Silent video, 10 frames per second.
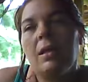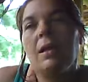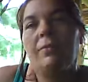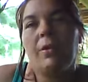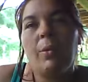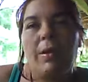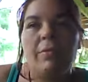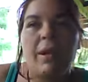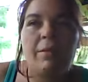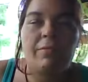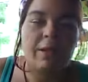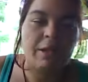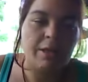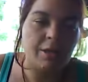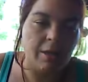If you have
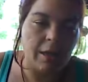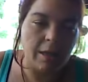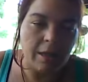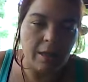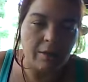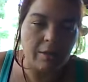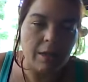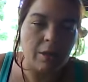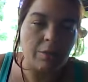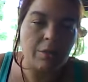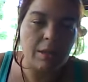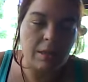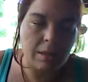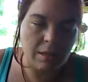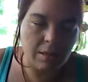Netflix, you need to go to the new
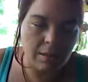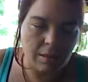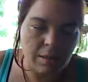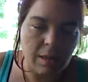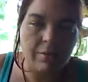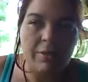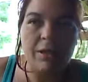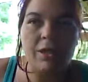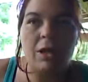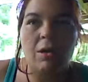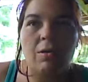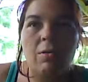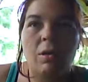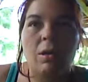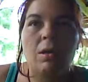TV
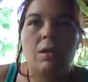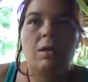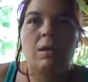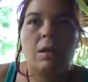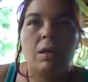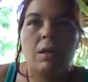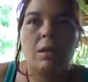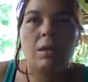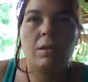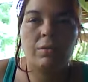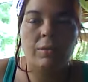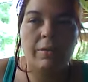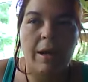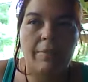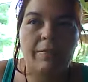show through
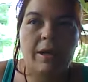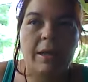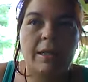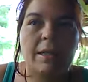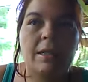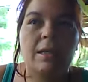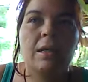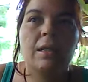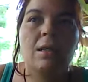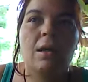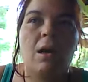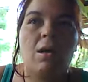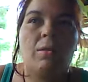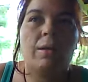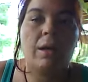Netflix
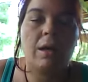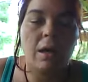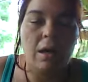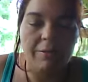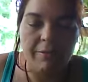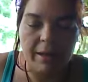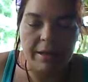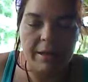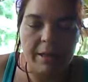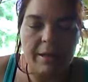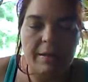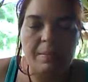called Afflicted.